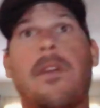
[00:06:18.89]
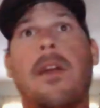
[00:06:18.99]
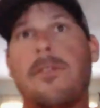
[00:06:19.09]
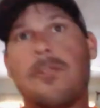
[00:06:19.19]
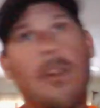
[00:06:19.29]

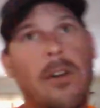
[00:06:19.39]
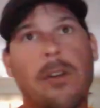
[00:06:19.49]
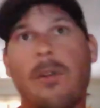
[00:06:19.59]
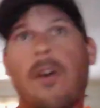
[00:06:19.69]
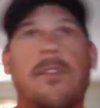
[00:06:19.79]
and I've strung it
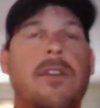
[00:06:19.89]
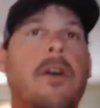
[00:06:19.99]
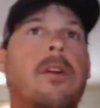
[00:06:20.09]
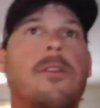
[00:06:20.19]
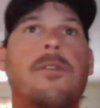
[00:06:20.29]
across
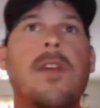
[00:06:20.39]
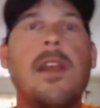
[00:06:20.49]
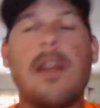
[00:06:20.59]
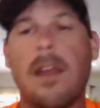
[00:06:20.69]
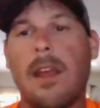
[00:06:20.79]
100
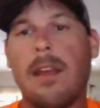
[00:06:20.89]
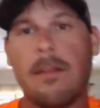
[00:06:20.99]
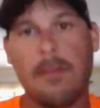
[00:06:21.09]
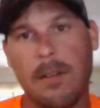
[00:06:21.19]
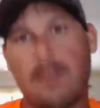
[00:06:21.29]
feet and